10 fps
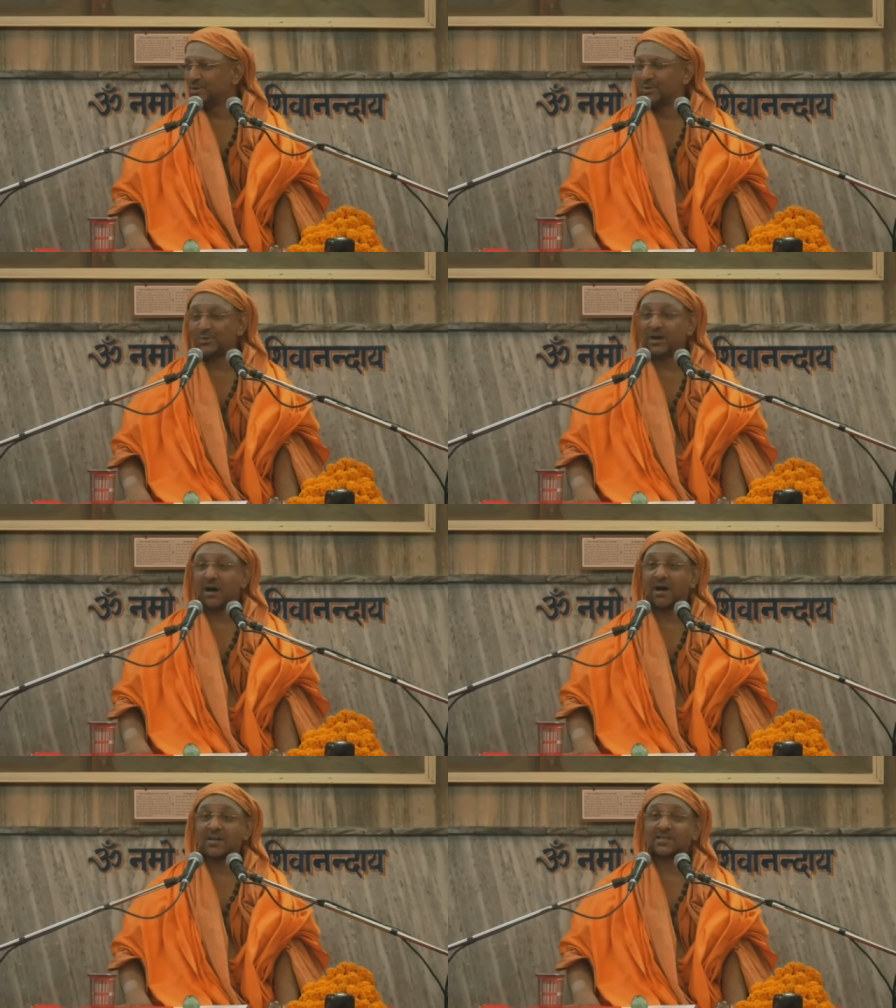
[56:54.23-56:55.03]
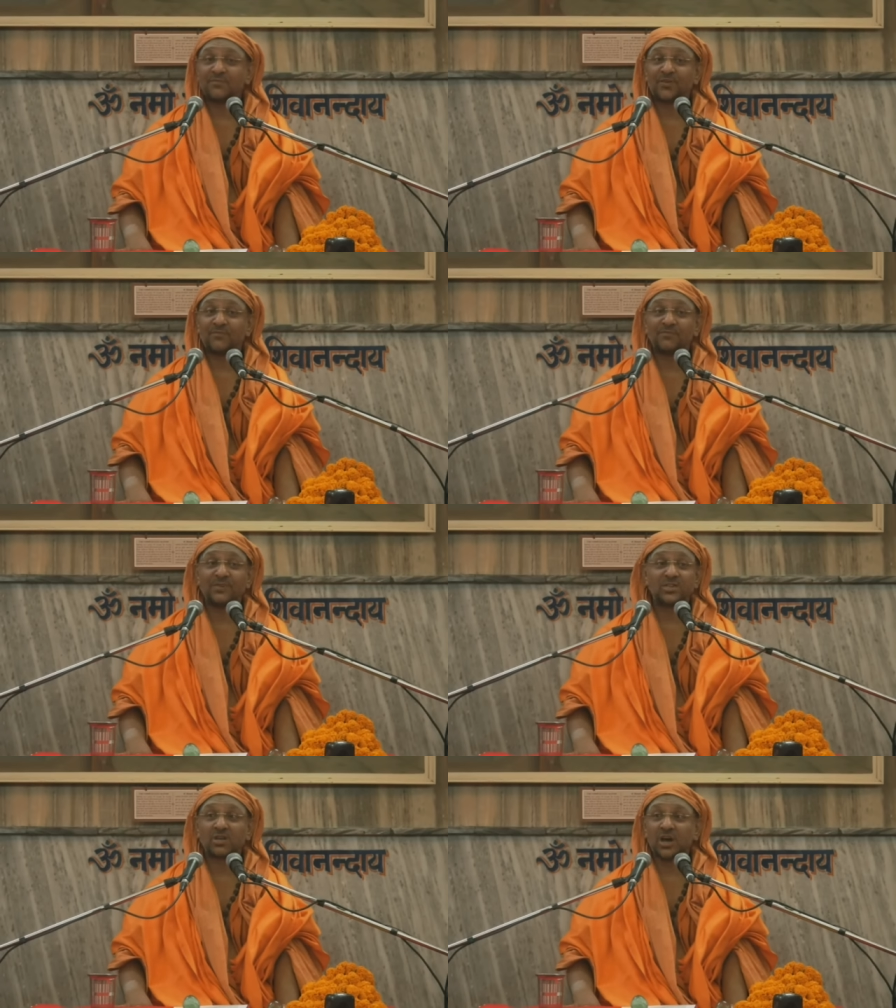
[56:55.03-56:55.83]
Don't ask from
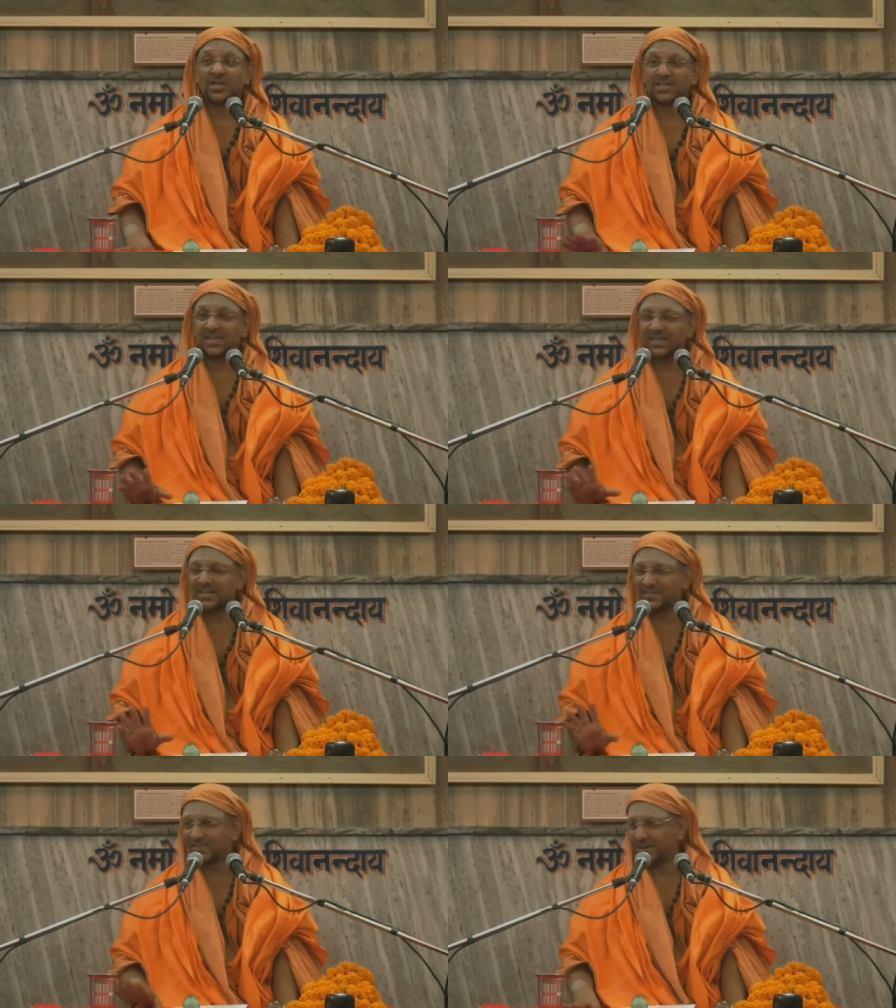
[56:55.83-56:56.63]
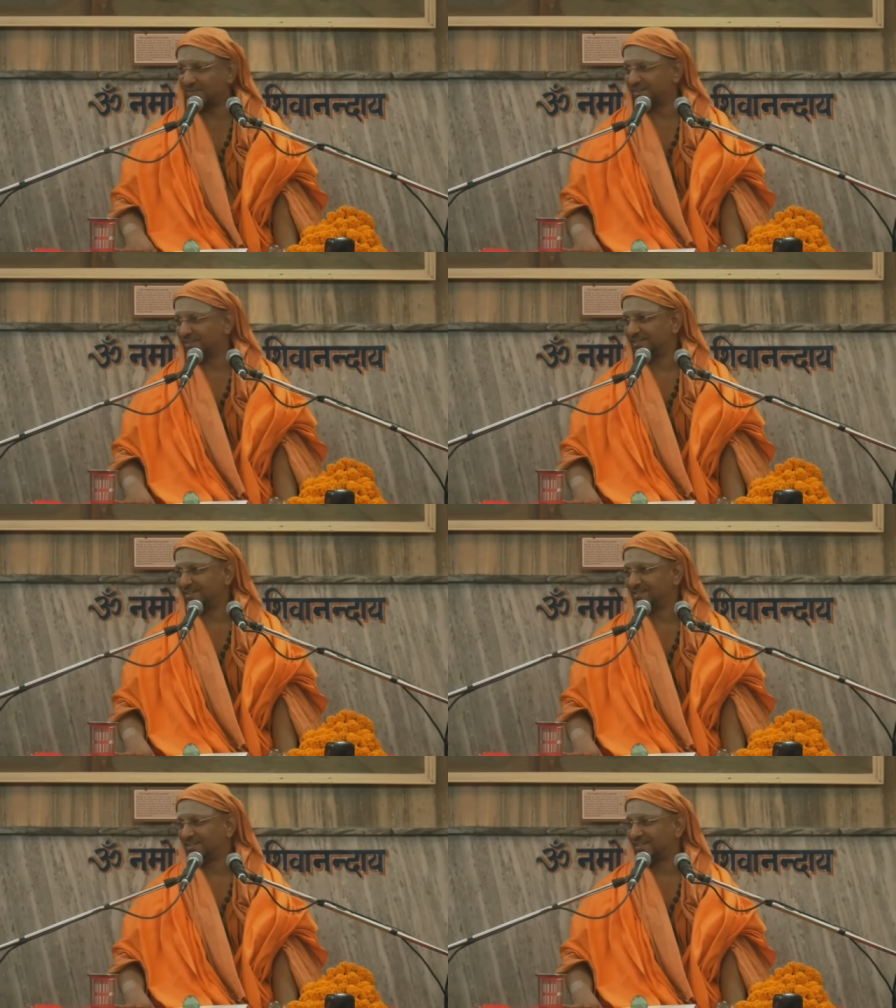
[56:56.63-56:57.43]
which country he is coming.
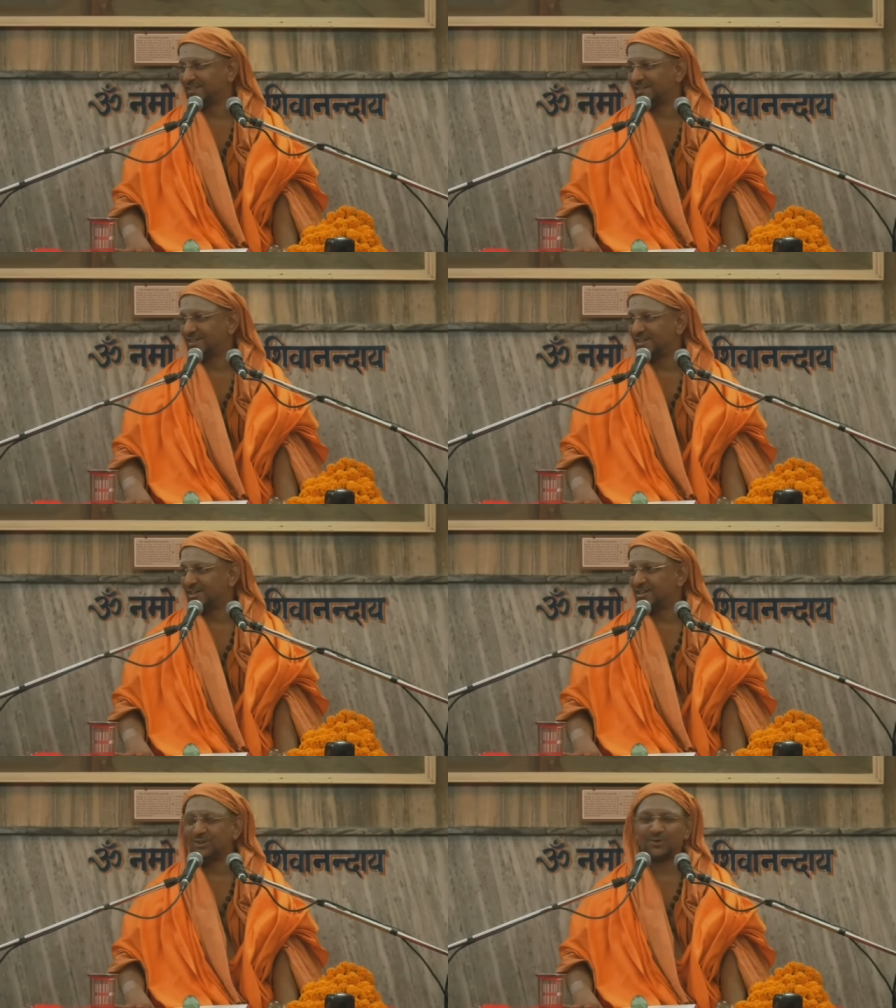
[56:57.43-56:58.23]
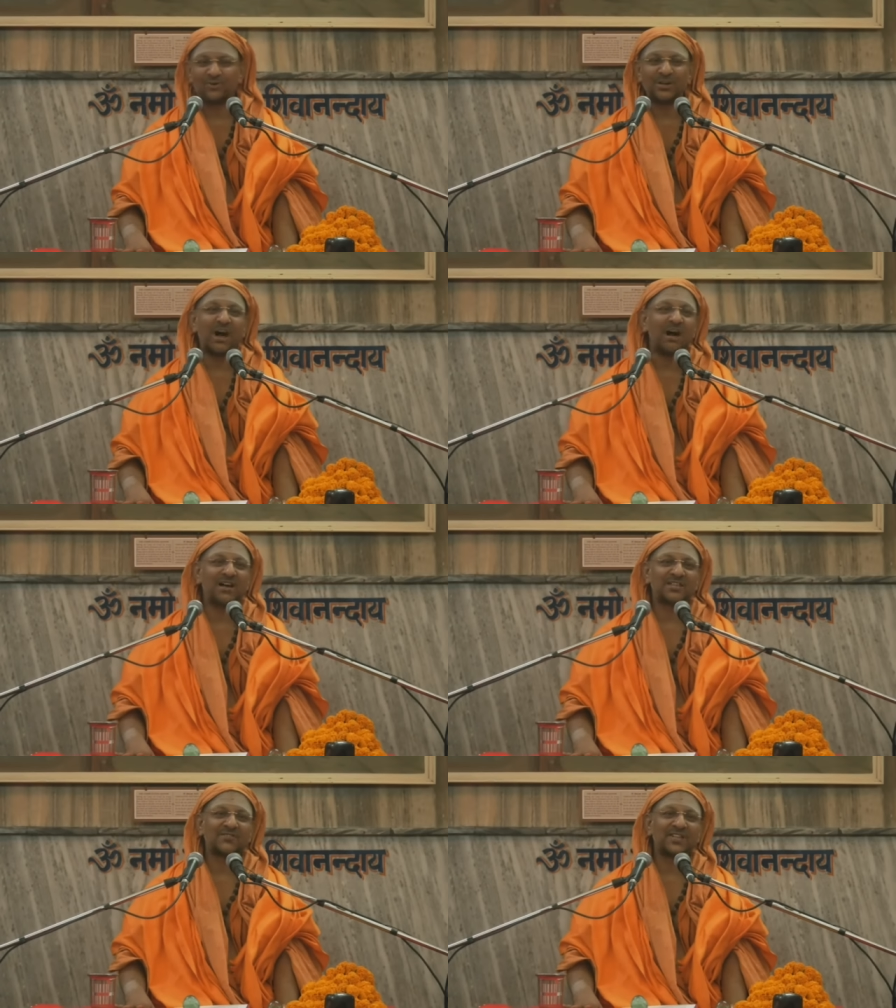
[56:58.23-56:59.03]
Don't
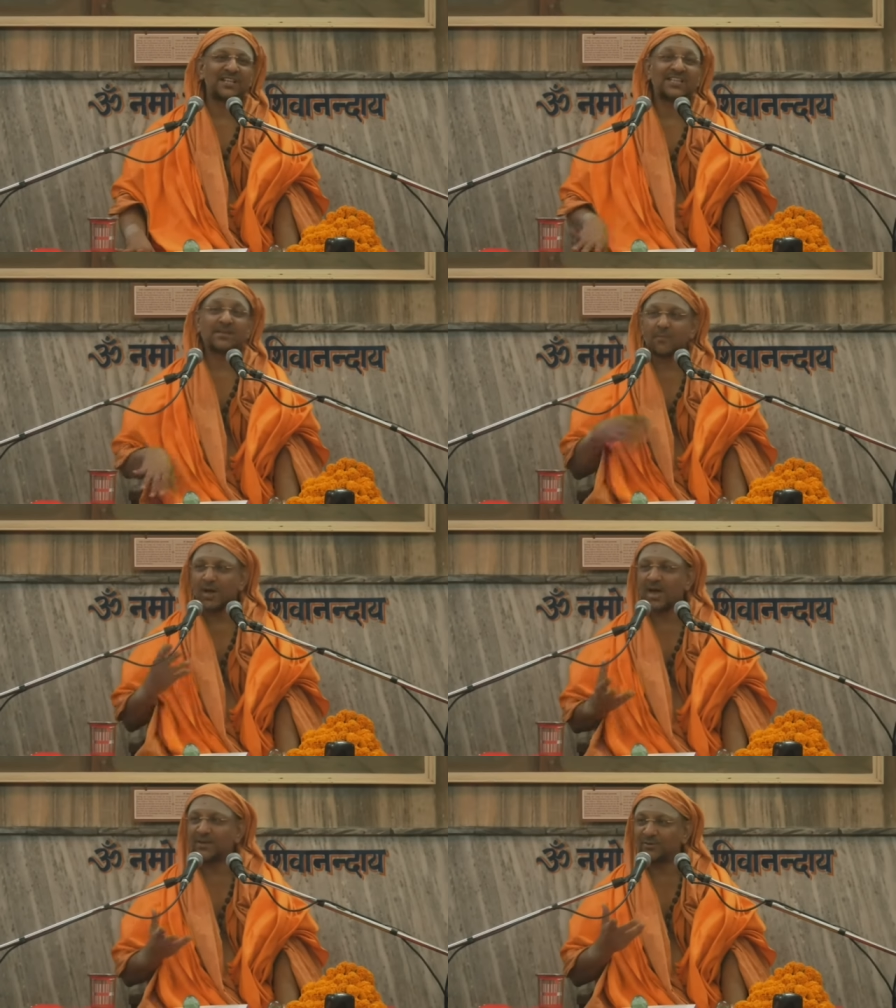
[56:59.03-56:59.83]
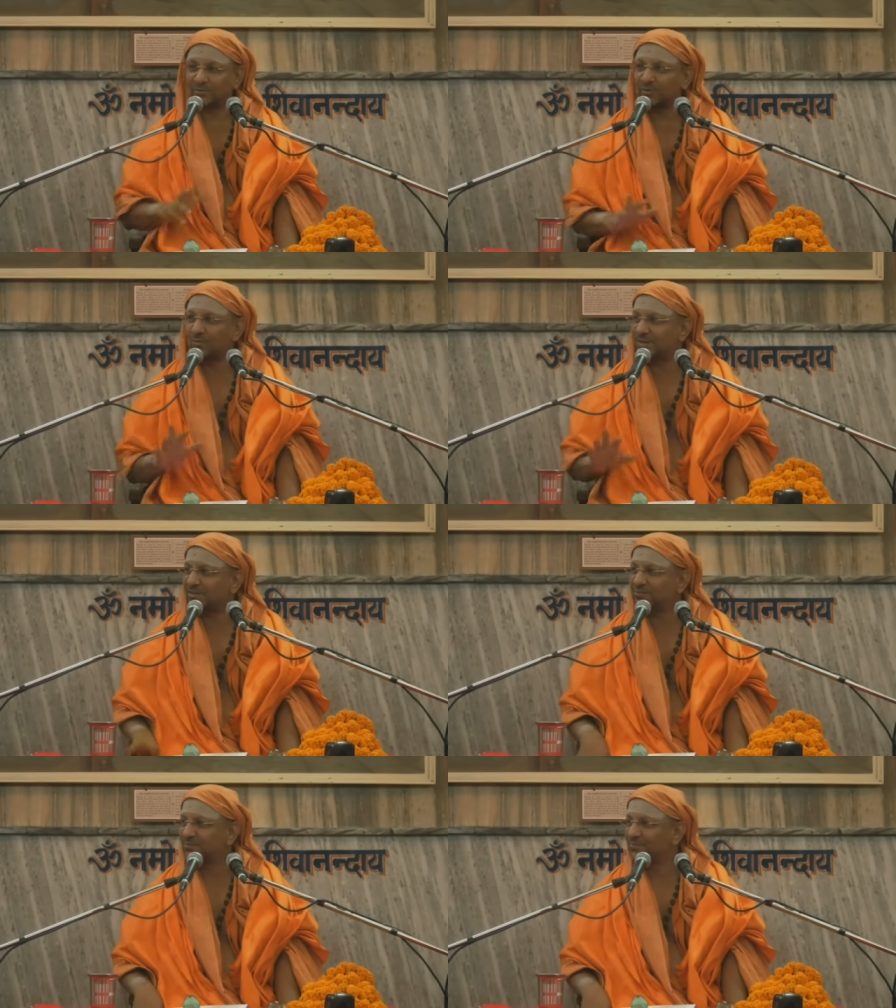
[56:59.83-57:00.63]
ask whether he is a man or
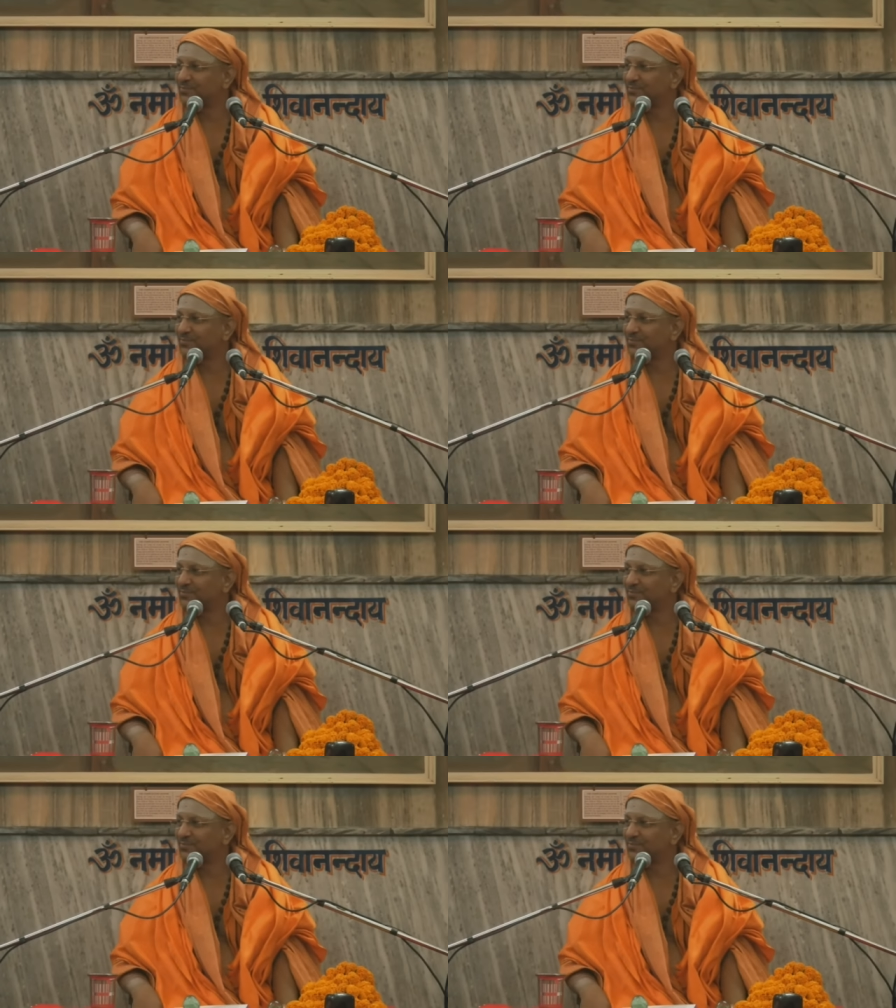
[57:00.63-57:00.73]
woman.